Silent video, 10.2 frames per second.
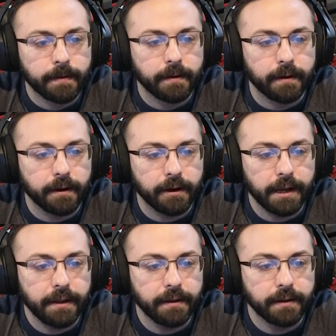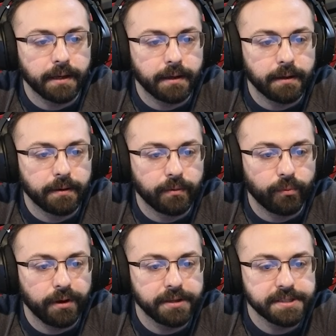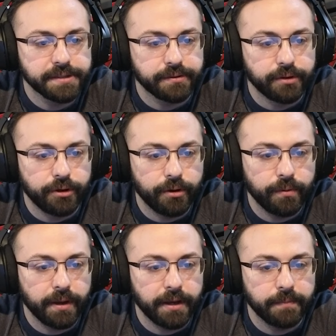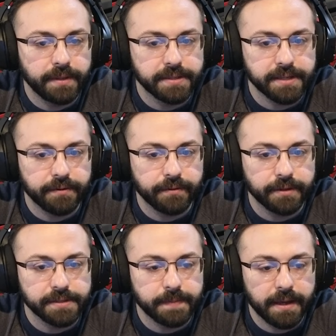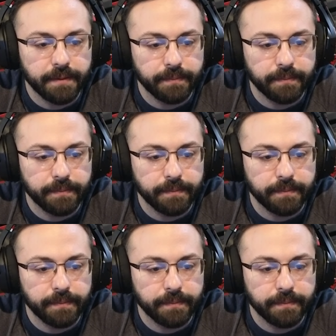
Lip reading: Alright, why is there no enemies out on this map?